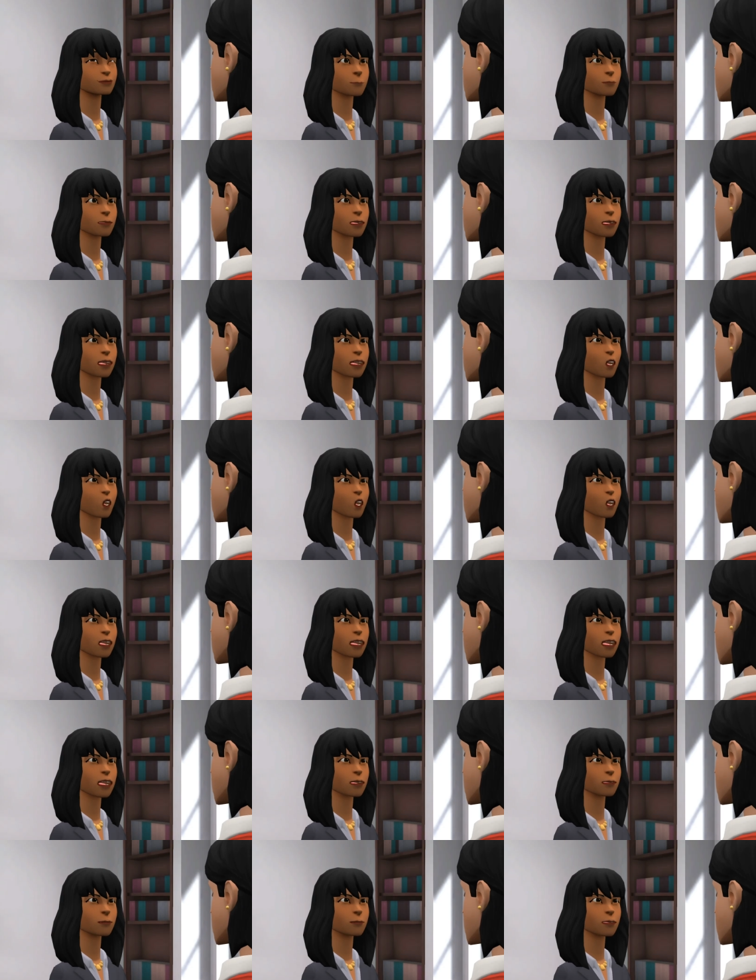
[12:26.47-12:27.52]
Hi
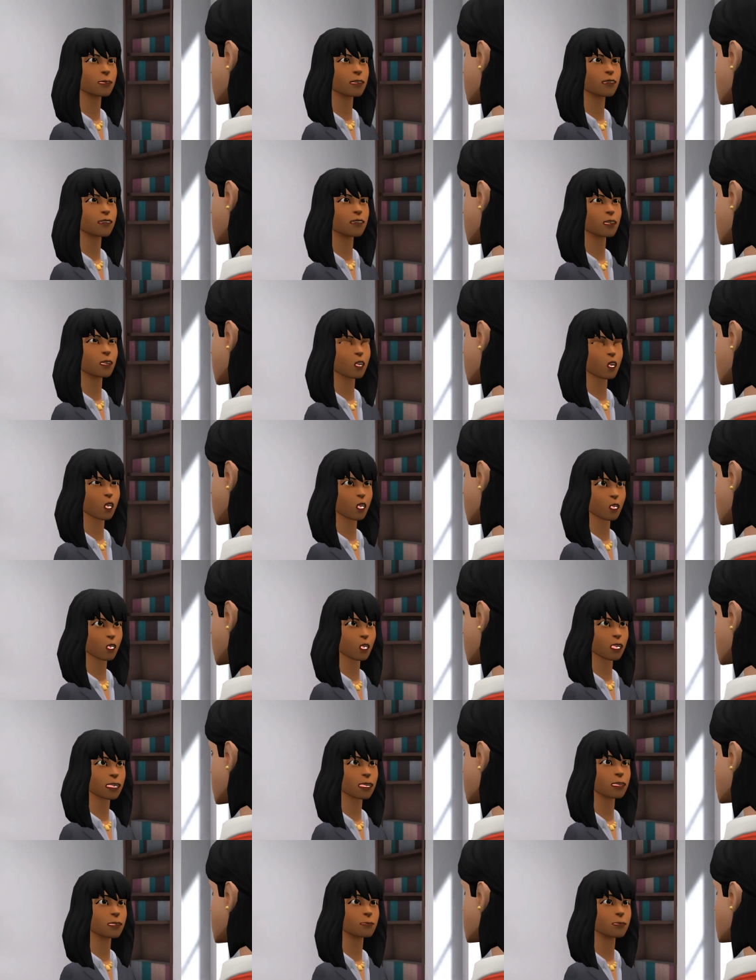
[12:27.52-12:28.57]
Lauren, I forgot
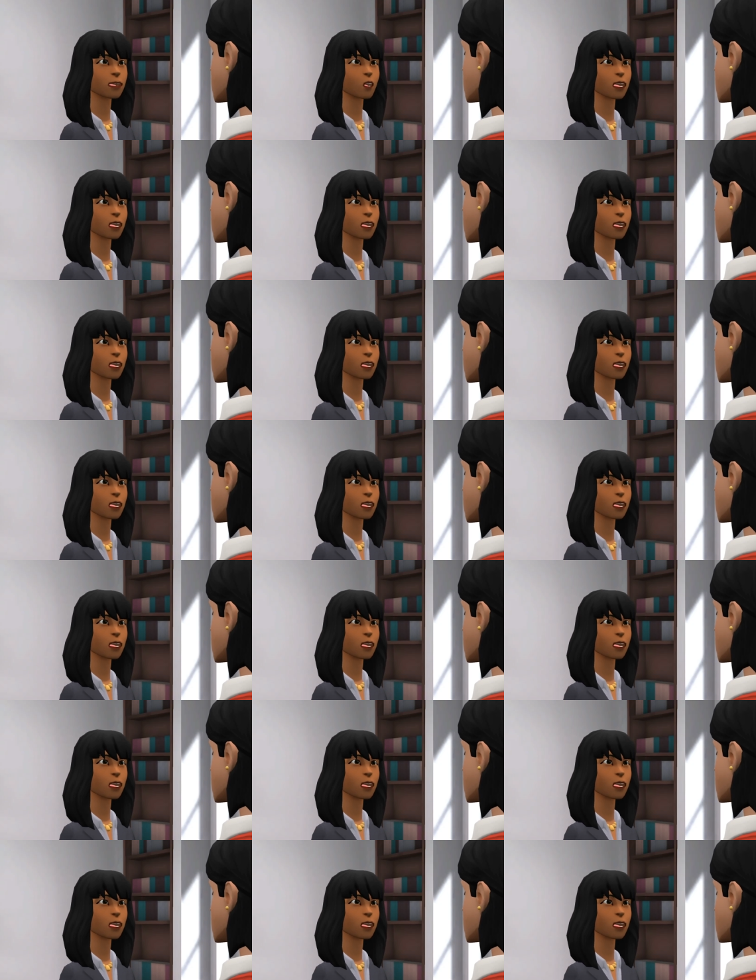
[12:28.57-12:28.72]
to ask